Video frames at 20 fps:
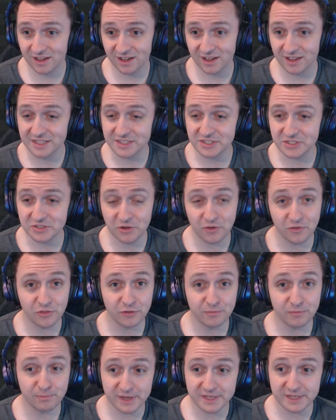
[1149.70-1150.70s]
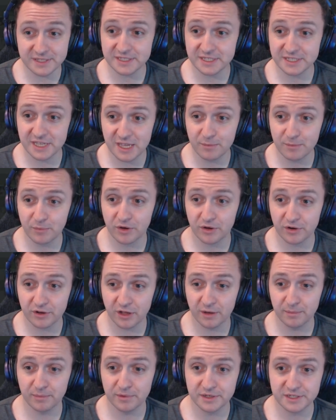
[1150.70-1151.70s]
it's not the best team. We've got a
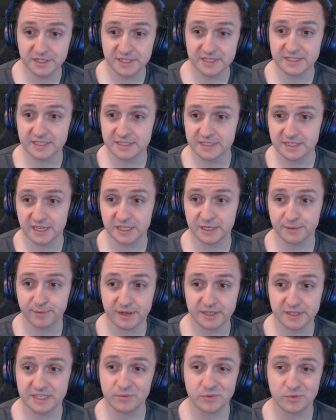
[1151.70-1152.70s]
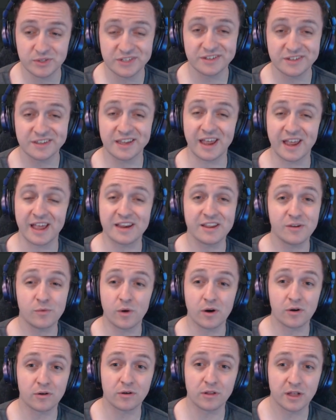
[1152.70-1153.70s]
couple of decent centre-backs in. We didn't get any
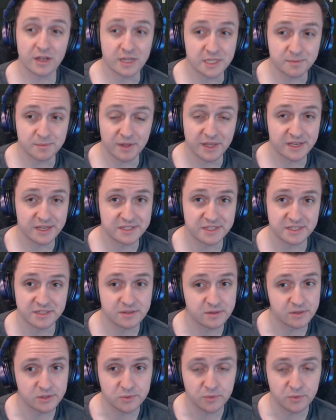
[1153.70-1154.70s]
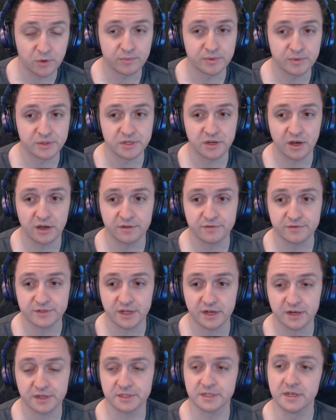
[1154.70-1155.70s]
world-class players into the squad, which kind of
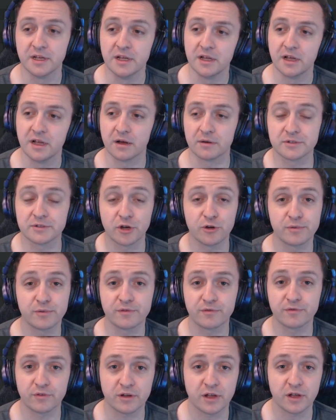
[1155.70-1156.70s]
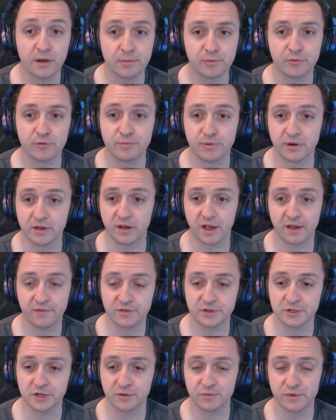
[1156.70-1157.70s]
sucked. I was hoping for a couple, but
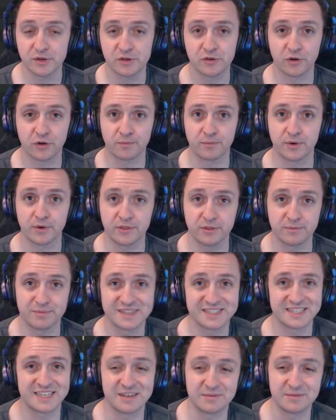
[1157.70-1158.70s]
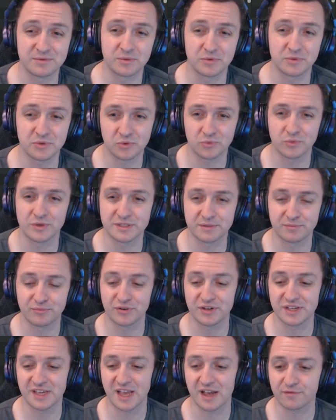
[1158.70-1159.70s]
every time we got one of the big teams, it was always a
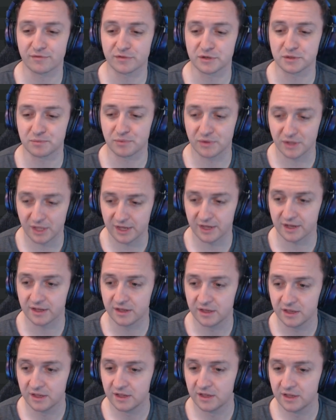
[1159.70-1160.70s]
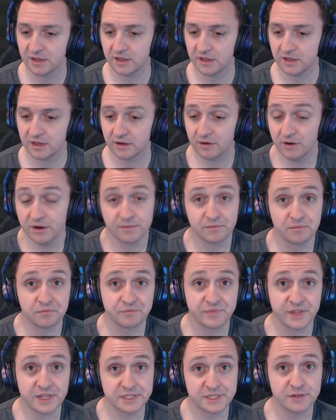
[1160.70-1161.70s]
pretty average player. Alright,
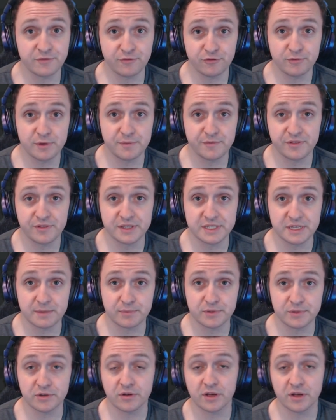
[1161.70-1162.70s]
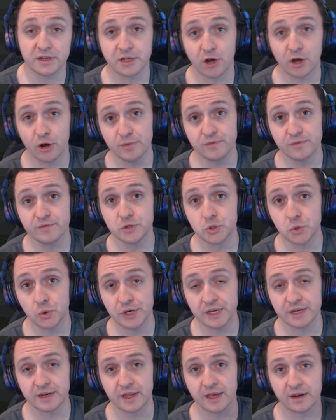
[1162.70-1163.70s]
that's it for me for this episode, guys. I hope you've
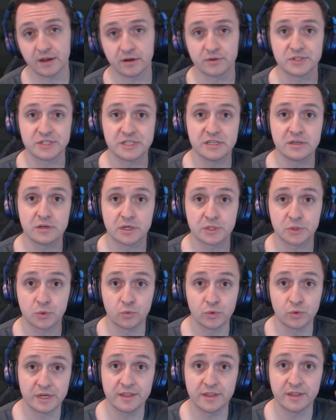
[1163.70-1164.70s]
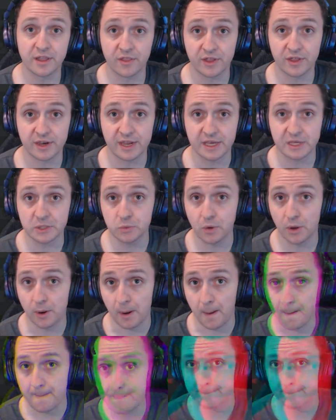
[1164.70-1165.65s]
enjoyed it, and I'll see you guys all in the next one.